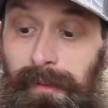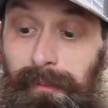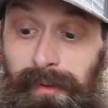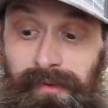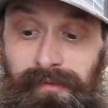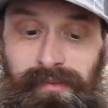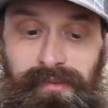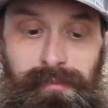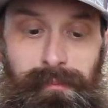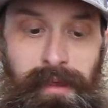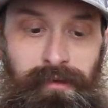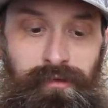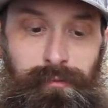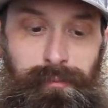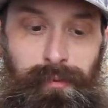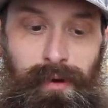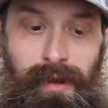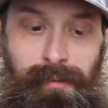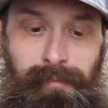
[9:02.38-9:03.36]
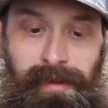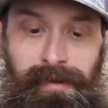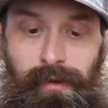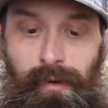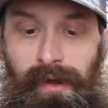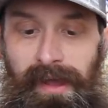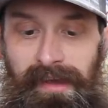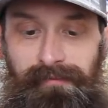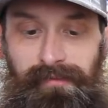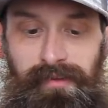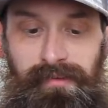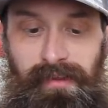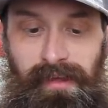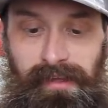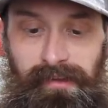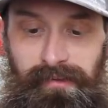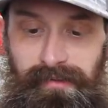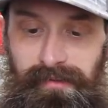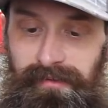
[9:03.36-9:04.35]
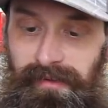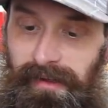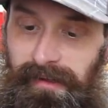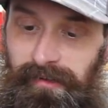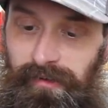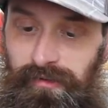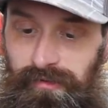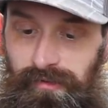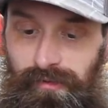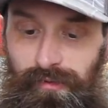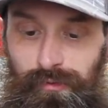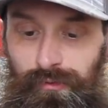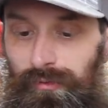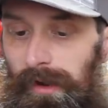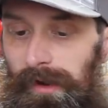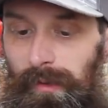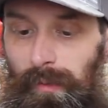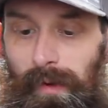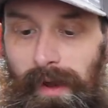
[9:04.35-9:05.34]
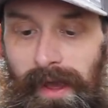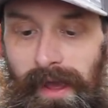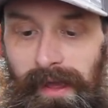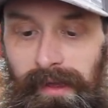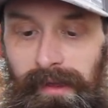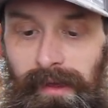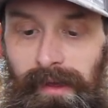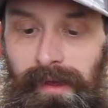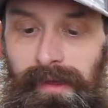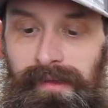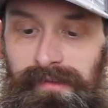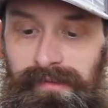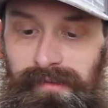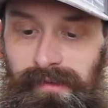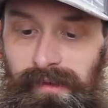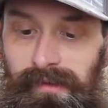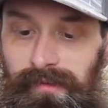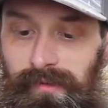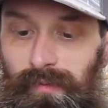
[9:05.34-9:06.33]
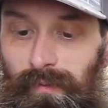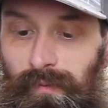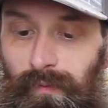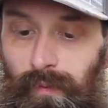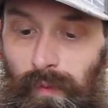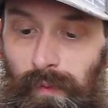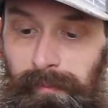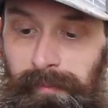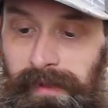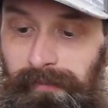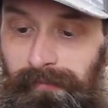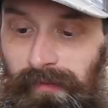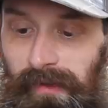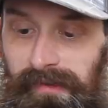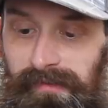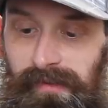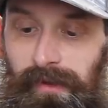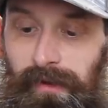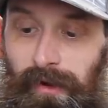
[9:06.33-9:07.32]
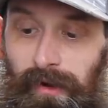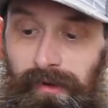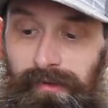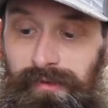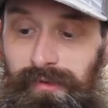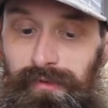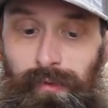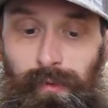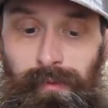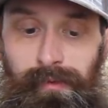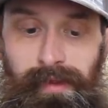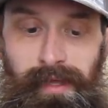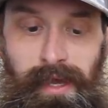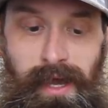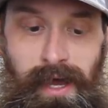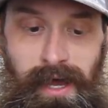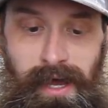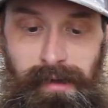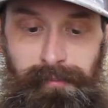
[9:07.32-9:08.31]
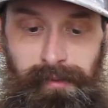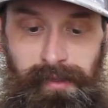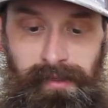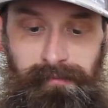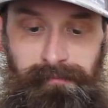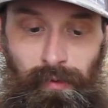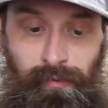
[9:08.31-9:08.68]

But if it's a major problem, I know I have to take it to the technician straight away, since for me, fixing cars is only a hobby.